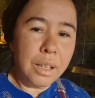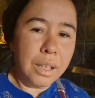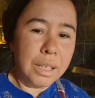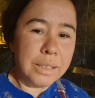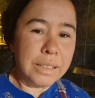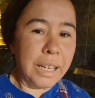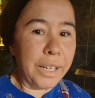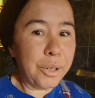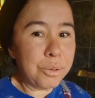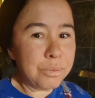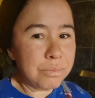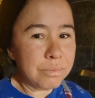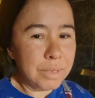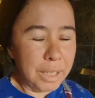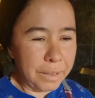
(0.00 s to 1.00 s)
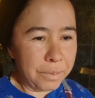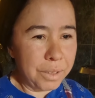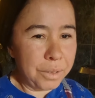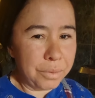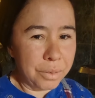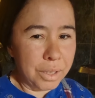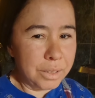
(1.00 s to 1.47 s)
Because I don't have
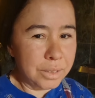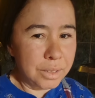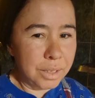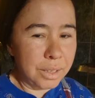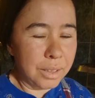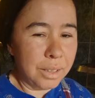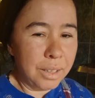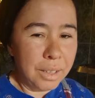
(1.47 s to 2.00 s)
any friends here.